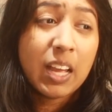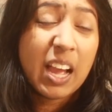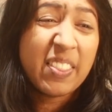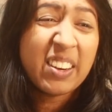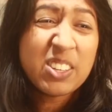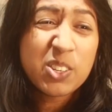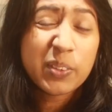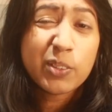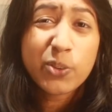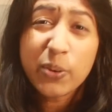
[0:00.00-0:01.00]
and then I just
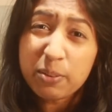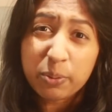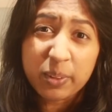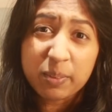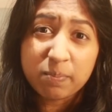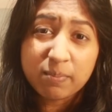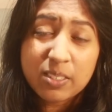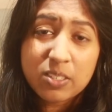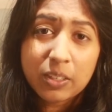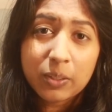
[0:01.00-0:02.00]
feel sorry for them.
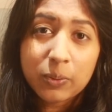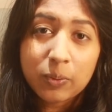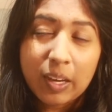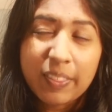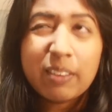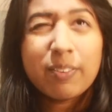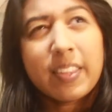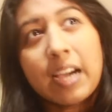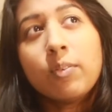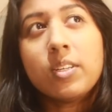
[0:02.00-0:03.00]
So I think for
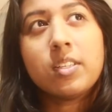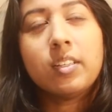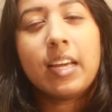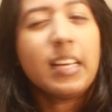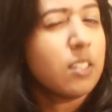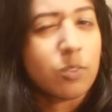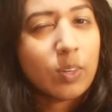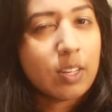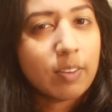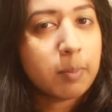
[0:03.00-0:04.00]
that reason, he doesn't
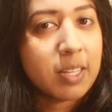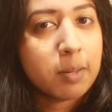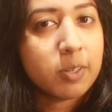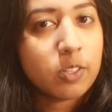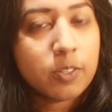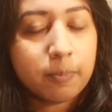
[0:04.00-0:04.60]
really affect me that much.